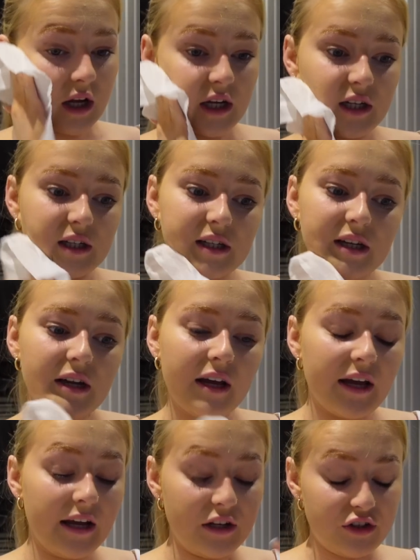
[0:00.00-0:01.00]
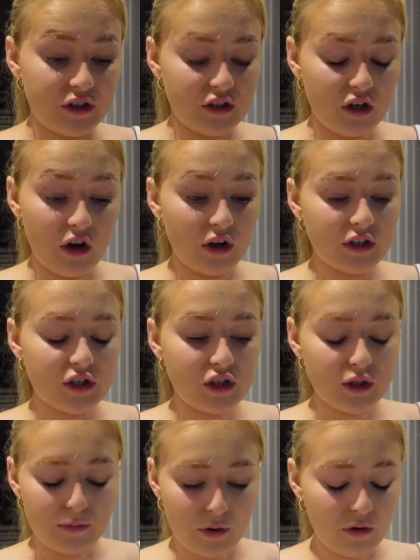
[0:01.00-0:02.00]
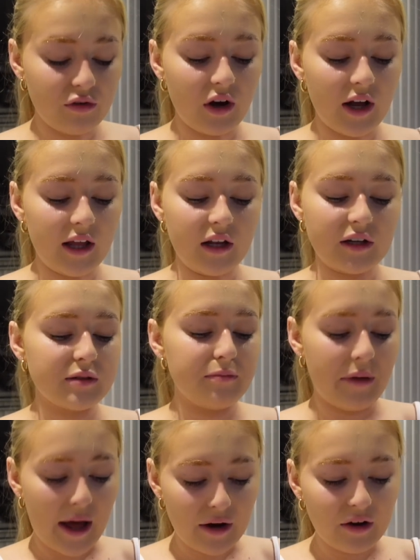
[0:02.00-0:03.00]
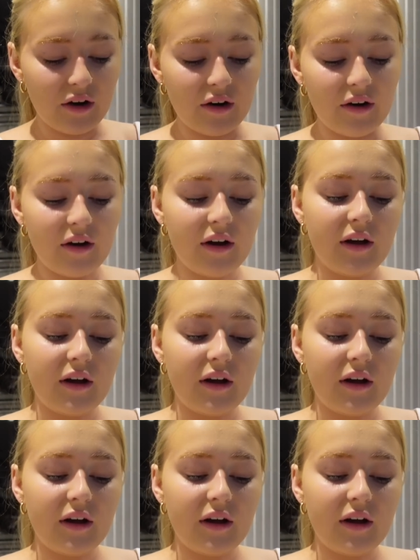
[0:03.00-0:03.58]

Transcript: like it just looked smoother, it looked better.